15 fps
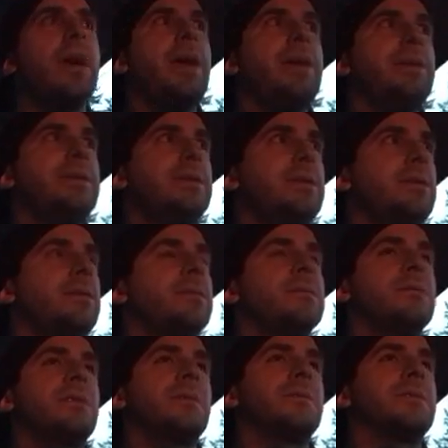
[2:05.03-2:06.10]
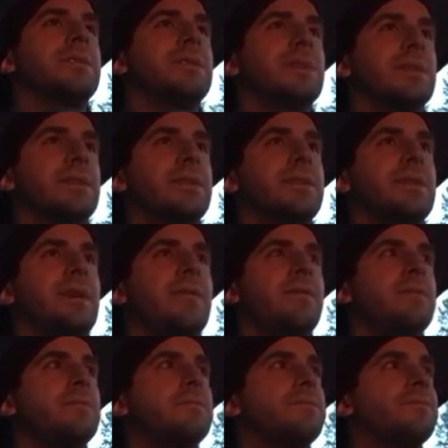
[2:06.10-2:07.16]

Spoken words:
18. Sums to 67.